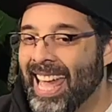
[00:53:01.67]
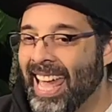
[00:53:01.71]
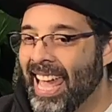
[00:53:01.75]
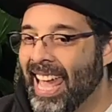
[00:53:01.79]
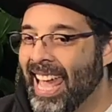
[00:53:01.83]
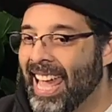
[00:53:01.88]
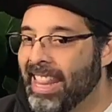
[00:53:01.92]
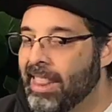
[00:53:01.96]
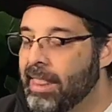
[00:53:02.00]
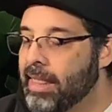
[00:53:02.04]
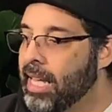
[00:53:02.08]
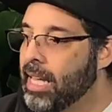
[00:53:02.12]

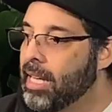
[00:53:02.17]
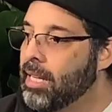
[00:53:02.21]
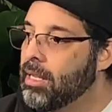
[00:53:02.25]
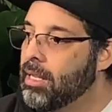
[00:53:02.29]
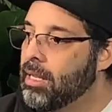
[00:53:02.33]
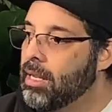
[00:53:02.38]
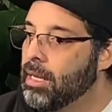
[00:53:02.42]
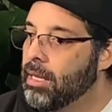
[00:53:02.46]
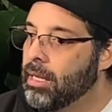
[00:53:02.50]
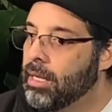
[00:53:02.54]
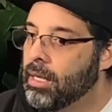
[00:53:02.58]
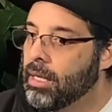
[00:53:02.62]
and
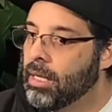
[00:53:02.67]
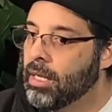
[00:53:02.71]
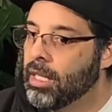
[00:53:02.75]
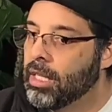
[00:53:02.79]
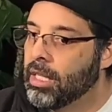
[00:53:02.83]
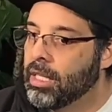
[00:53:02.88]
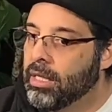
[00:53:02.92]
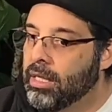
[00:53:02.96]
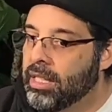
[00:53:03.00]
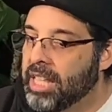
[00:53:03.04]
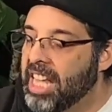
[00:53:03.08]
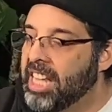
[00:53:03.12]
then
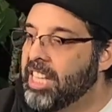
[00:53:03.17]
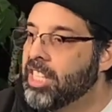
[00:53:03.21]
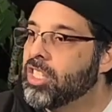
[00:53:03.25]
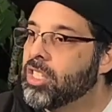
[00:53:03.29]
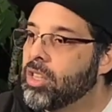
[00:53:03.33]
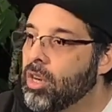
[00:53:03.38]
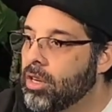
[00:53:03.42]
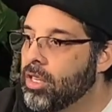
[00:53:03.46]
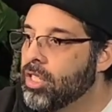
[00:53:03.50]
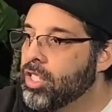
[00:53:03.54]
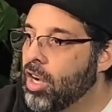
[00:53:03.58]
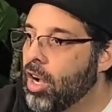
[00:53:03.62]
they
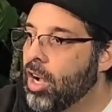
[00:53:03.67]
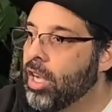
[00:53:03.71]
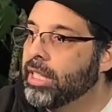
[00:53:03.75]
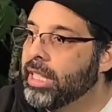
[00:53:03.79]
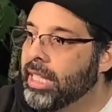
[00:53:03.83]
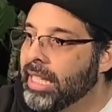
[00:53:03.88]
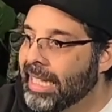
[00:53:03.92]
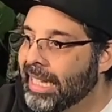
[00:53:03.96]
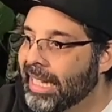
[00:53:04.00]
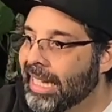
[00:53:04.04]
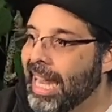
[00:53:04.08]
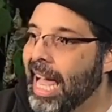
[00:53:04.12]
start
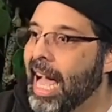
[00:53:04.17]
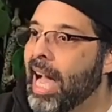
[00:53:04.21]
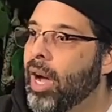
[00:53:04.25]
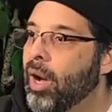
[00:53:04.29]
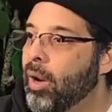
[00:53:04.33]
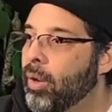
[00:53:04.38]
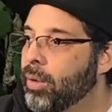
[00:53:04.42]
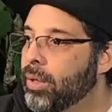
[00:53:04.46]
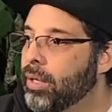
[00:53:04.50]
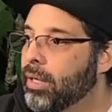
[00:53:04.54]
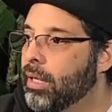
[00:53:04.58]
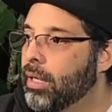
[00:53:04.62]
talking
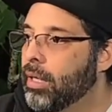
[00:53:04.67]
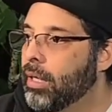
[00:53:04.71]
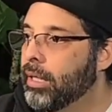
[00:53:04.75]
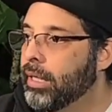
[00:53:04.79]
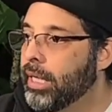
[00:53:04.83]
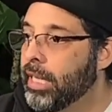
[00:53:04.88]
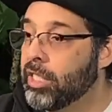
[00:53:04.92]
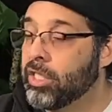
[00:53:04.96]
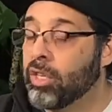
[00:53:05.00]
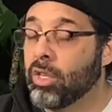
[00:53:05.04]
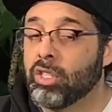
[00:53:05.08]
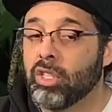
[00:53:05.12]
loud.
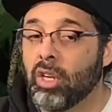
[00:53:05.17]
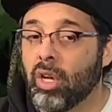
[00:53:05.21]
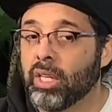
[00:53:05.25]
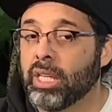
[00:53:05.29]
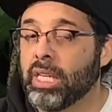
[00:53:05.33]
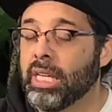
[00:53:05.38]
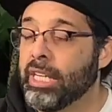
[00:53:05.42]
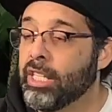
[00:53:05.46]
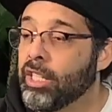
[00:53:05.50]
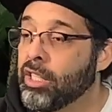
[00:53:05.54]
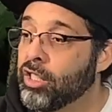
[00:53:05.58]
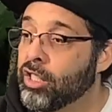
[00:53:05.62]
They start
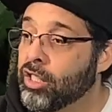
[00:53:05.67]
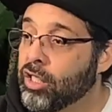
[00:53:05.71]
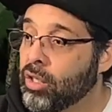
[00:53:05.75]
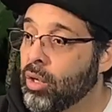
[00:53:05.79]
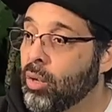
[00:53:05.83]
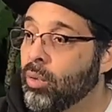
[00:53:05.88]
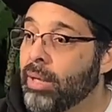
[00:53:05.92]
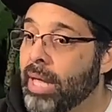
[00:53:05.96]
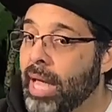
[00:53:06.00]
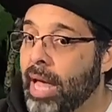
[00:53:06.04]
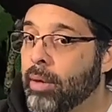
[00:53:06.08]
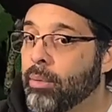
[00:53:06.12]
talking so
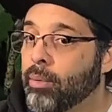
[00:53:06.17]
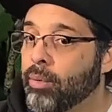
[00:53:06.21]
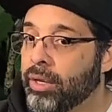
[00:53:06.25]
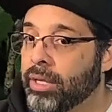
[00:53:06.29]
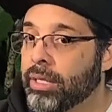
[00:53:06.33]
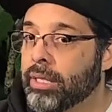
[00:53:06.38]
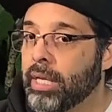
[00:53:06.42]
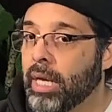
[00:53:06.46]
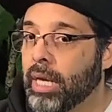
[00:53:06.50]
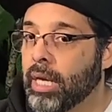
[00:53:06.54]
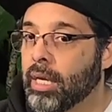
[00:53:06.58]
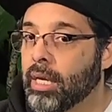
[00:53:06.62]
loud where
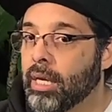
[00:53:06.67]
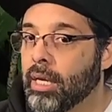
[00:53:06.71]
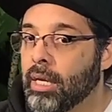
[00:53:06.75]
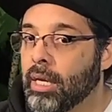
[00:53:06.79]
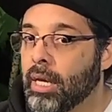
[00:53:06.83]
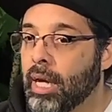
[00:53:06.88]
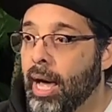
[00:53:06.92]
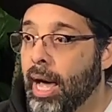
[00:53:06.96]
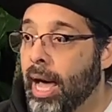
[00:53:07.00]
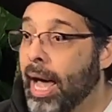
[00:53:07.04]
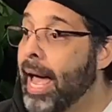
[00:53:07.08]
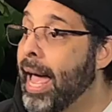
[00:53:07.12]
it's like
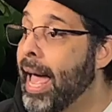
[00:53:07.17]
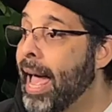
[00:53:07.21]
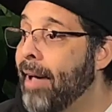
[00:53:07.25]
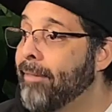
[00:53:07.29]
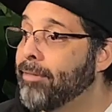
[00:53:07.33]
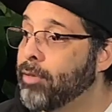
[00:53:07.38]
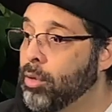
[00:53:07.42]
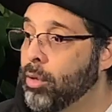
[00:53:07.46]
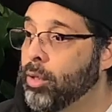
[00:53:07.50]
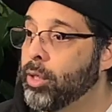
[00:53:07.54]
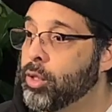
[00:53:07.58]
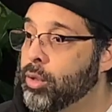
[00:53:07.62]
I
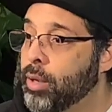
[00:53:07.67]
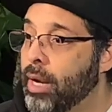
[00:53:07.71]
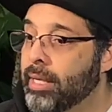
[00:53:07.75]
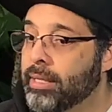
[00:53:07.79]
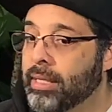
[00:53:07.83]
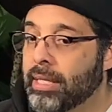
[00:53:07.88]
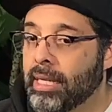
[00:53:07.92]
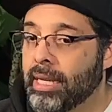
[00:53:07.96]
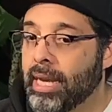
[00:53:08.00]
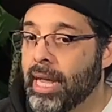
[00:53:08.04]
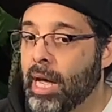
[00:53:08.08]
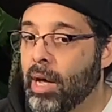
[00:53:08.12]
have to
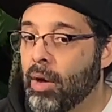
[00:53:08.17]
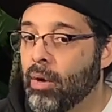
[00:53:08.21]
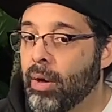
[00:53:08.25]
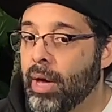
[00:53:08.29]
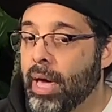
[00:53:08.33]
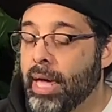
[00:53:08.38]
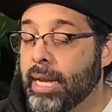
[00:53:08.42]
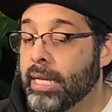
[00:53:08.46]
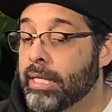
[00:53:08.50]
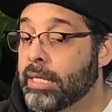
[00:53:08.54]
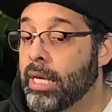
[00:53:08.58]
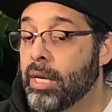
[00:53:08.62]
address it now,
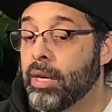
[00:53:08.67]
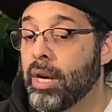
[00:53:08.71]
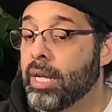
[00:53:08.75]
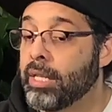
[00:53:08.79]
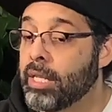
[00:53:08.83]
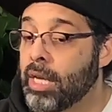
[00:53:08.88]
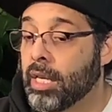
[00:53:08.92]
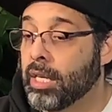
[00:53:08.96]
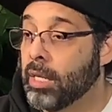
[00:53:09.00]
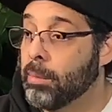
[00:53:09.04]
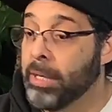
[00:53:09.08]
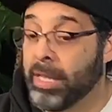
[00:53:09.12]
and they're not
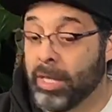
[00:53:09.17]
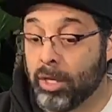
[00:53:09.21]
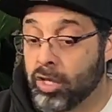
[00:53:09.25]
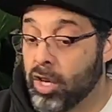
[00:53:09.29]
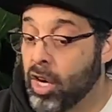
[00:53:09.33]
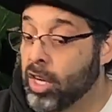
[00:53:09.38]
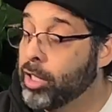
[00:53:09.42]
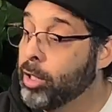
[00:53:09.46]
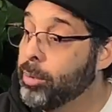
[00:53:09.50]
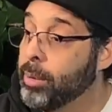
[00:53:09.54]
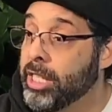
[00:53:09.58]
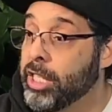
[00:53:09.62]
talking to me. They're
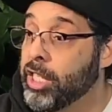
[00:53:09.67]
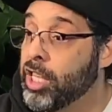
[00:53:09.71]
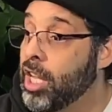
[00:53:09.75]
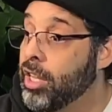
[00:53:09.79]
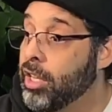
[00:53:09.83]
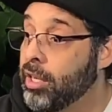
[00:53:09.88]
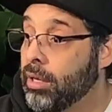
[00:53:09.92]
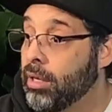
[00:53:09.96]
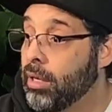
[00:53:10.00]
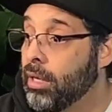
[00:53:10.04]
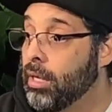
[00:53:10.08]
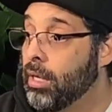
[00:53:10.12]
talking to each
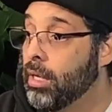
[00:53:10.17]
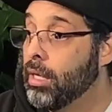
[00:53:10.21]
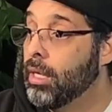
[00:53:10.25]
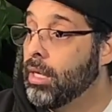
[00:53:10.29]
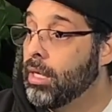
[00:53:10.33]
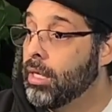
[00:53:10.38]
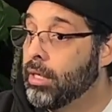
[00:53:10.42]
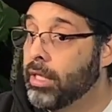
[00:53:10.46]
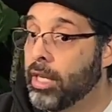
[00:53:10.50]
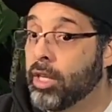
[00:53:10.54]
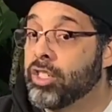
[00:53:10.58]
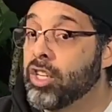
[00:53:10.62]
other.
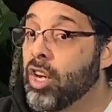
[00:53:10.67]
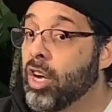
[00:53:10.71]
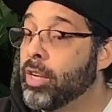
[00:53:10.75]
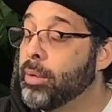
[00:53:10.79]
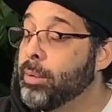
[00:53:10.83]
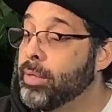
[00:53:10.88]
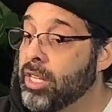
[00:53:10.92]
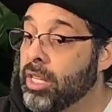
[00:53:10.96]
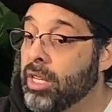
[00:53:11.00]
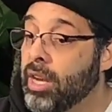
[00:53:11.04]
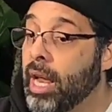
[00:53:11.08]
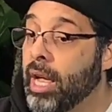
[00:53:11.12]
They're talking
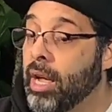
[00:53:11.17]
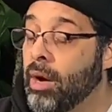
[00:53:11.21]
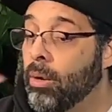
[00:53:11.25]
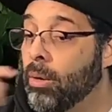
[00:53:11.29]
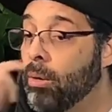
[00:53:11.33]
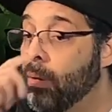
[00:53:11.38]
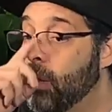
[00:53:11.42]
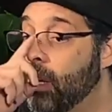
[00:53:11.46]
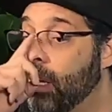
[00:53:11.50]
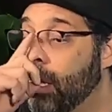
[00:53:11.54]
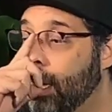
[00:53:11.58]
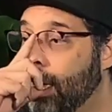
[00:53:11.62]
to each other, and I
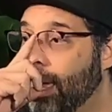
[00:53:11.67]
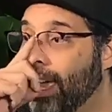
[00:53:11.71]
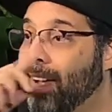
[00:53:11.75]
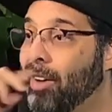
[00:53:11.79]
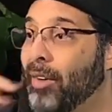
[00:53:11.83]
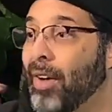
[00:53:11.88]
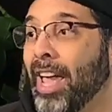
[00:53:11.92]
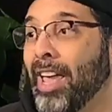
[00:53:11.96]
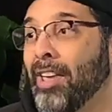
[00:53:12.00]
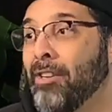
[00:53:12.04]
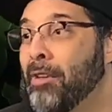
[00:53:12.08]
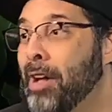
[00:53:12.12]

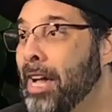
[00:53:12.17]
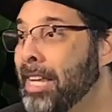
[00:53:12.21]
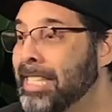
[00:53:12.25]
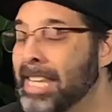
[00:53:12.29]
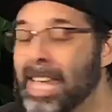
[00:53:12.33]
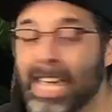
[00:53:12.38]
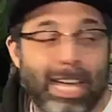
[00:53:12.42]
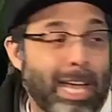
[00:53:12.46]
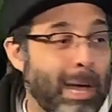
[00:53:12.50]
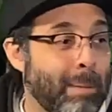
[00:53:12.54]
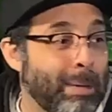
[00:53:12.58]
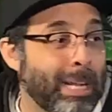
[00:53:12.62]
go, hey, you guys
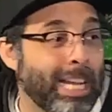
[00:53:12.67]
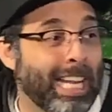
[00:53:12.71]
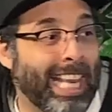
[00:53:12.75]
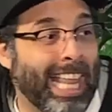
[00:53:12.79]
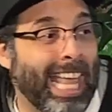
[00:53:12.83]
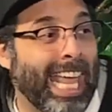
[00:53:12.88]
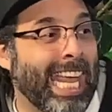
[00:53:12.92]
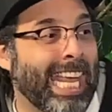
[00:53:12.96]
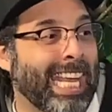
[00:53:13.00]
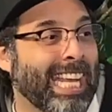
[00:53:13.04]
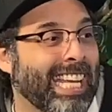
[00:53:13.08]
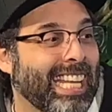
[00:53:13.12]
can't come in
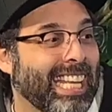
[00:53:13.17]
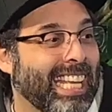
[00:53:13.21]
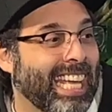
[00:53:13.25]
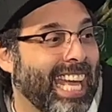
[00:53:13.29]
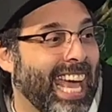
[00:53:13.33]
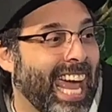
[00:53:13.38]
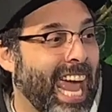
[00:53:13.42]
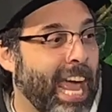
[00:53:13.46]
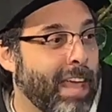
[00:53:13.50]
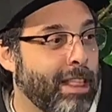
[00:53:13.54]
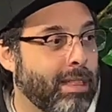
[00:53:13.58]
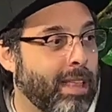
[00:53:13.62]
late
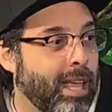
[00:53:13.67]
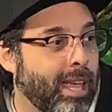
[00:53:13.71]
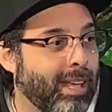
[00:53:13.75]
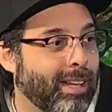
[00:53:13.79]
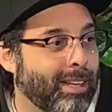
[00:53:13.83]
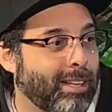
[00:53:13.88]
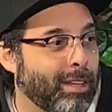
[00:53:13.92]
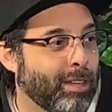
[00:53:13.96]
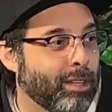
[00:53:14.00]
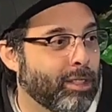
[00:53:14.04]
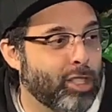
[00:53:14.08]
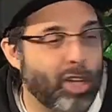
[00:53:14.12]
and
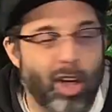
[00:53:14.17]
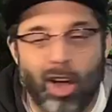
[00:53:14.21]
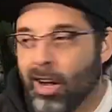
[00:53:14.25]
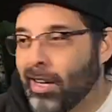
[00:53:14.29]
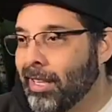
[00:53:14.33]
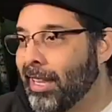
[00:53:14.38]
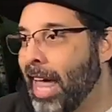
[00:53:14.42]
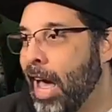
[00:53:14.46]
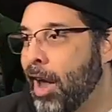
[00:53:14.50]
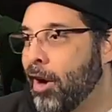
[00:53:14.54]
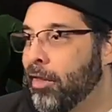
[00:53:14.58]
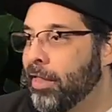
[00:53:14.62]
then talk
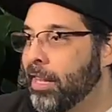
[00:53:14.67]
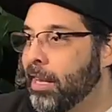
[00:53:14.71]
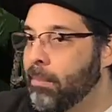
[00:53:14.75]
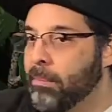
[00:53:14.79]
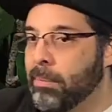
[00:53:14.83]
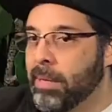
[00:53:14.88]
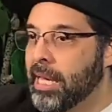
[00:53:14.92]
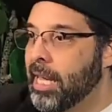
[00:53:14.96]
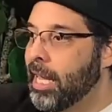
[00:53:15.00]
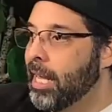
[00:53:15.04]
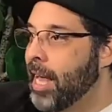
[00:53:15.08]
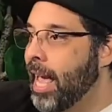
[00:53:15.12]
louder than
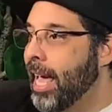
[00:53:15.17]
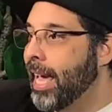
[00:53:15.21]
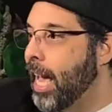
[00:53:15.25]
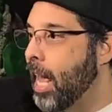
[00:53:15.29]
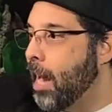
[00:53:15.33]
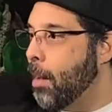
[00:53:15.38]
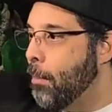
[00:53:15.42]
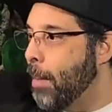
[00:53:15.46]
me, and I got a